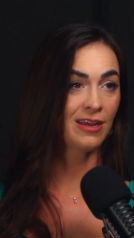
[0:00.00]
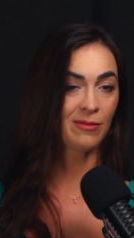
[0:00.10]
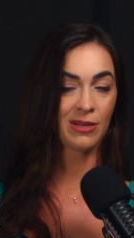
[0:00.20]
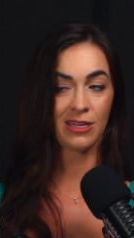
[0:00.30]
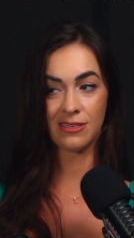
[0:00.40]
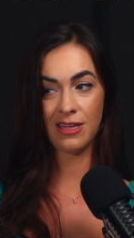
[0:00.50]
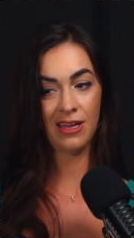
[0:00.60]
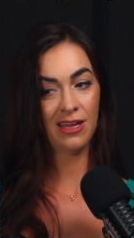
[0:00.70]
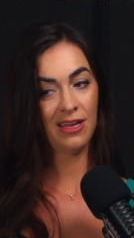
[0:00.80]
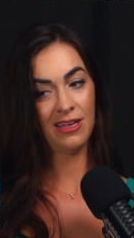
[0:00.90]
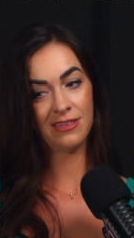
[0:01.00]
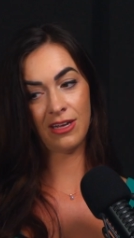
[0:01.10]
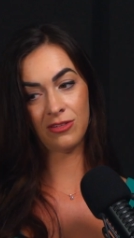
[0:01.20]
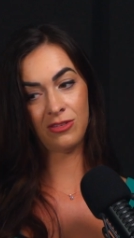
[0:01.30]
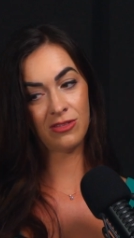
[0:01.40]
I'm not
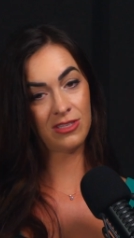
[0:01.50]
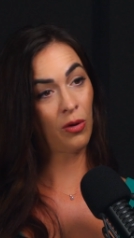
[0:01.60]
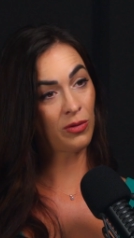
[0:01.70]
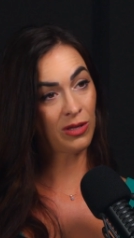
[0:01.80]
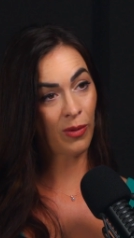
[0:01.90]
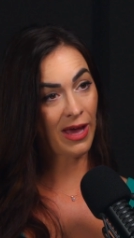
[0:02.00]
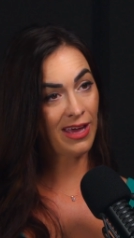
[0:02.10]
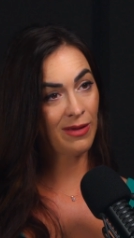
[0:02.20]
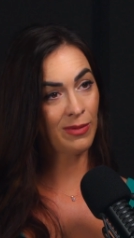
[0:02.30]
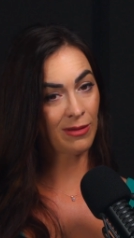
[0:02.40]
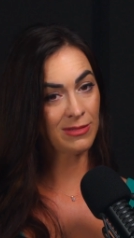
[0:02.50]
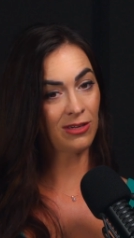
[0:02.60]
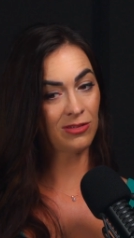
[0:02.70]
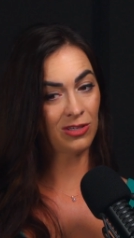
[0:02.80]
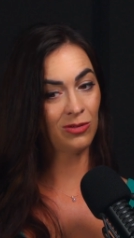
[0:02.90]
telling you it's the only way, but I'm
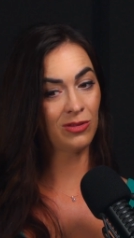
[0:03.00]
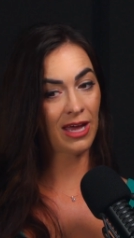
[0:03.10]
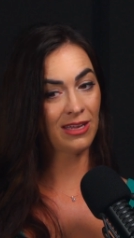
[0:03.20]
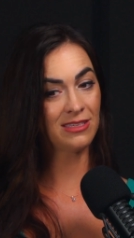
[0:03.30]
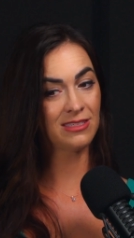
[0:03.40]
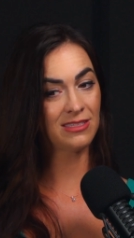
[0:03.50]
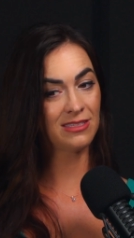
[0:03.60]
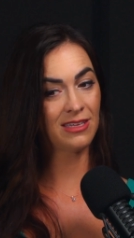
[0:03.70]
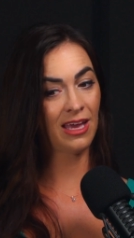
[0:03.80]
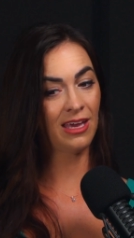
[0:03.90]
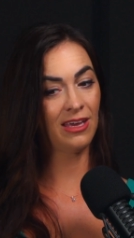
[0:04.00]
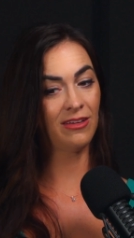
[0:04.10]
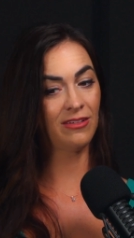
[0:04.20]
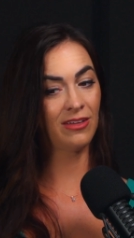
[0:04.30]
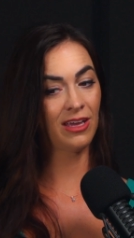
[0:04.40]
telling you that is
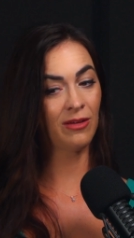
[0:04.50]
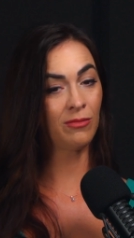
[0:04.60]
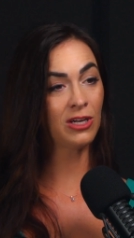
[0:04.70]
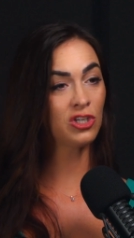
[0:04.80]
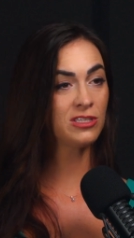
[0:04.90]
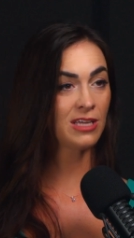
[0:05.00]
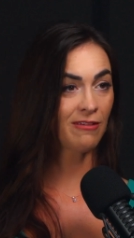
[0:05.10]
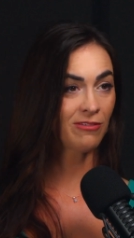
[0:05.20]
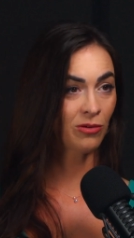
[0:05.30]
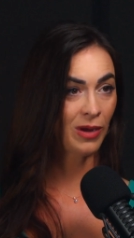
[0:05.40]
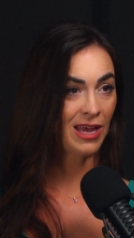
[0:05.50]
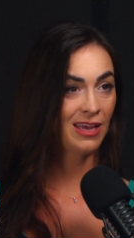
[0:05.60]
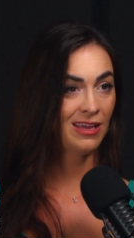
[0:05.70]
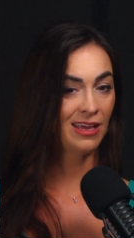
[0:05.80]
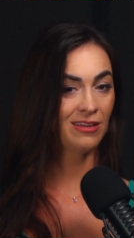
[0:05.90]
a a much safer
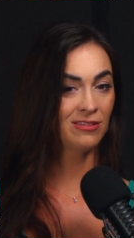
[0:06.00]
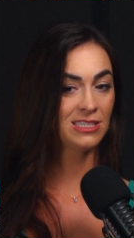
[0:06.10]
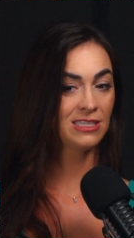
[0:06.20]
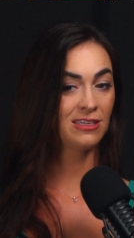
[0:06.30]
way and